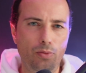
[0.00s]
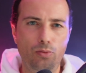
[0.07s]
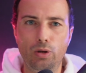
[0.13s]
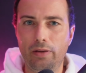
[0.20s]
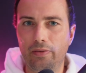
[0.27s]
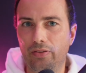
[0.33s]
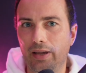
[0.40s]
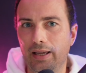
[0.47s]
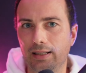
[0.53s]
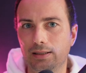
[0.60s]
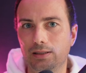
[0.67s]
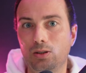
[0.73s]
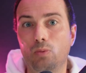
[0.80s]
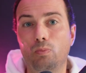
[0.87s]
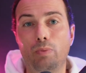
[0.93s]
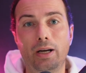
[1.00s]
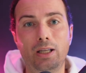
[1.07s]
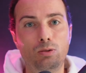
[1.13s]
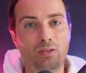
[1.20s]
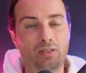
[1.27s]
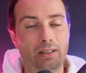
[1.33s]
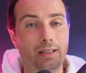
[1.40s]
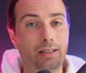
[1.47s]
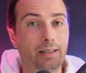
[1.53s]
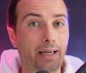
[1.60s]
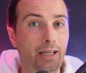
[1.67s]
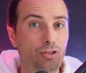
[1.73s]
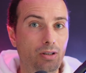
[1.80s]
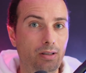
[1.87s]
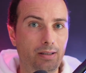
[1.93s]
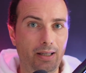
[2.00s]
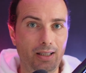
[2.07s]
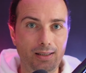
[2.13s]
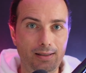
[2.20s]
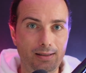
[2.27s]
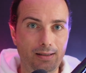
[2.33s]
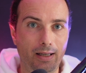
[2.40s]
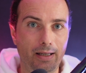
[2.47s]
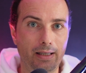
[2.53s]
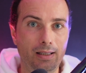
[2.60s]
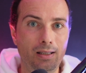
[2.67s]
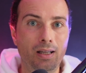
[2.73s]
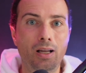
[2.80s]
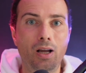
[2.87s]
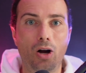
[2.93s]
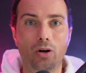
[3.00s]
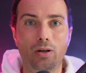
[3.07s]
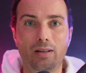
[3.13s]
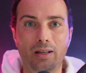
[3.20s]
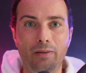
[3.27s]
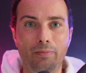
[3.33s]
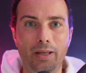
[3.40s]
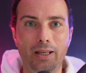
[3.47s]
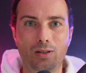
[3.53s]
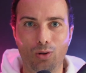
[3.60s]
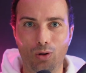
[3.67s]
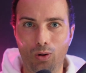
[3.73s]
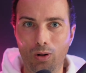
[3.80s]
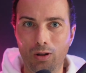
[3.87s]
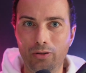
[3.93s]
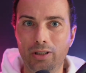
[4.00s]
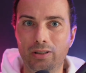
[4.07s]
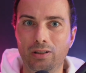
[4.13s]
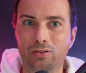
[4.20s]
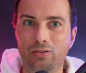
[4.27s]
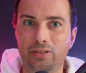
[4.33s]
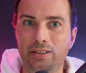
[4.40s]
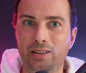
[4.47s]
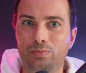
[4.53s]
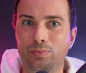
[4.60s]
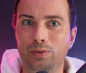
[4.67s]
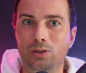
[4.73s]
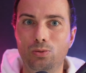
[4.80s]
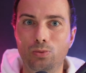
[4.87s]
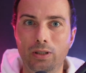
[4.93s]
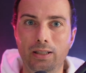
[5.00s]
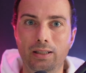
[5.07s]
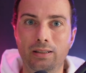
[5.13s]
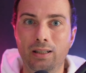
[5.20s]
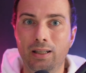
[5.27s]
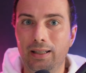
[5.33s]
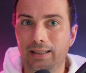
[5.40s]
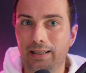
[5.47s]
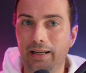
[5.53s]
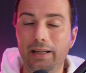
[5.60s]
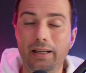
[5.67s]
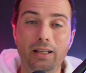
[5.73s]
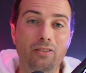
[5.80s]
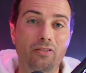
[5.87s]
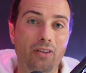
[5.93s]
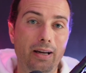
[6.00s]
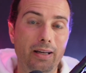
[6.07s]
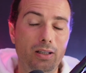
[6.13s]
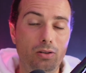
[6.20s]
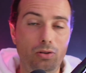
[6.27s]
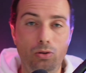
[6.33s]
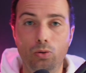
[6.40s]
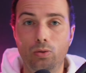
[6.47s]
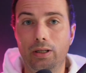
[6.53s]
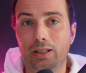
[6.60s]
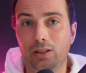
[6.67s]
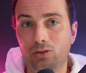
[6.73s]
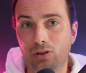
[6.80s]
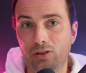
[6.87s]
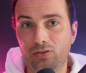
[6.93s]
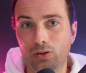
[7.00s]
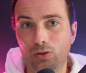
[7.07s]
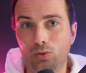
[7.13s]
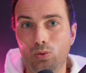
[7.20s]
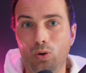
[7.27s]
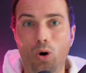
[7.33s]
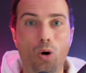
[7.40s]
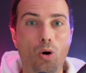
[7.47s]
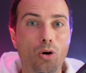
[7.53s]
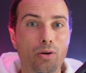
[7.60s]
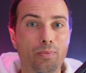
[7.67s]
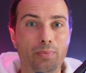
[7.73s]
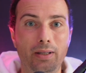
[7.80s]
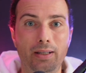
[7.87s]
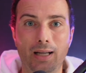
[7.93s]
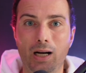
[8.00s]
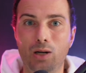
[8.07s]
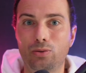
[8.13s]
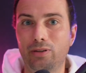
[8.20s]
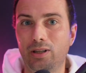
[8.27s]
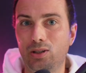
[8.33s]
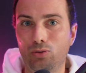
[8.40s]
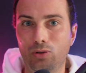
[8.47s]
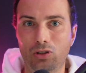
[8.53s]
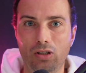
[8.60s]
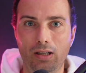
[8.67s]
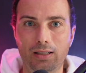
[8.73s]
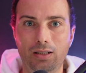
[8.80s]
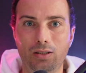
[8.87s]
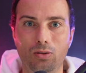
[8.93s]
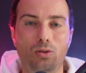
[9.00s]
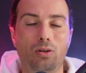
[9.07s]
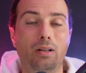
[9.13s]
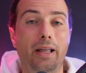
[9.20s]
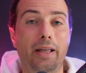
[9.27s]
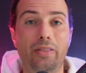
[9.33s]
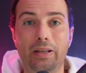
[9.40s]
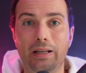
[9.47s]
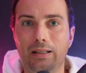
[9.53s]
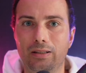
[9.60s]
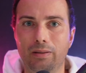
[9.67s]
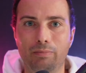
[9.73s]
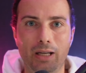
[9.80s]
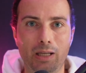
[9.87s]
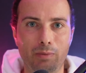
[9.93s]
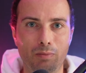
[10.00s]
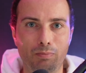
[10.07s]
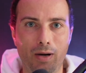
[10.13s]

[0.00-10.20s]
three things, combined with an engaging case study, are gonna make all the difference between getting invited to an interview or being outright rejected or landing in the maybe